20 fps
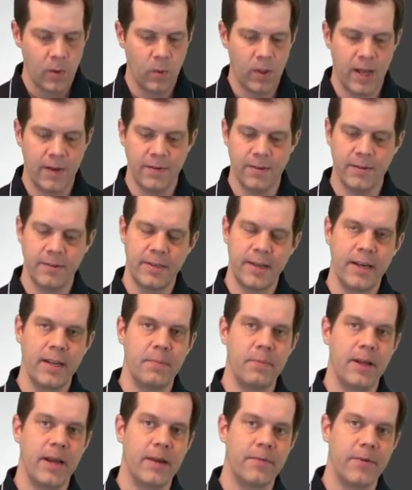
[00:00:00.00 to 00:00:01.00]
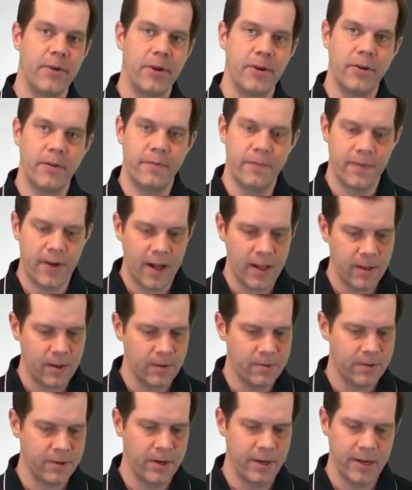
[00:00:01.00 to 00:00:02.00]
We'll have a study plan for you to
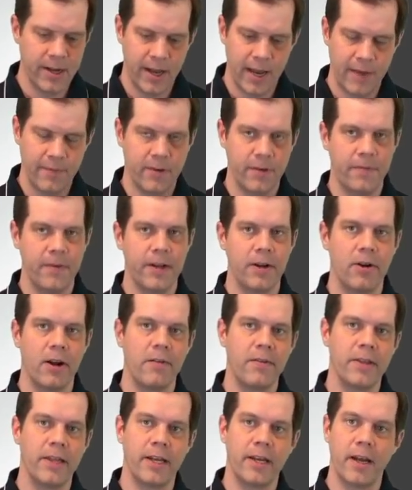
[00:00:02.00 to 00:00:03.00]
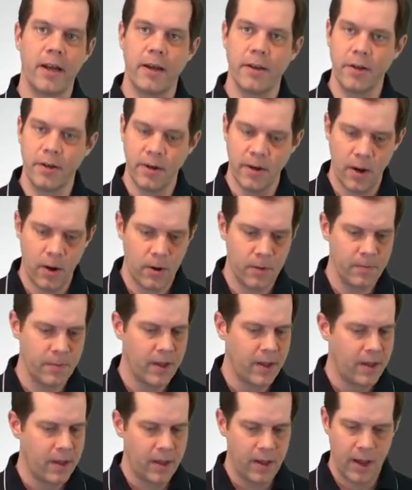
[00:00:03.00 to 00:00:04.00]
follow so you're not having to figure everything out on your own.
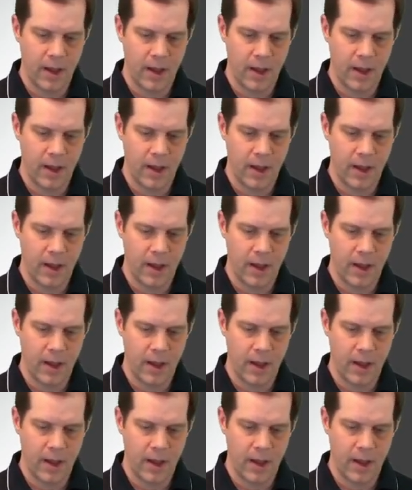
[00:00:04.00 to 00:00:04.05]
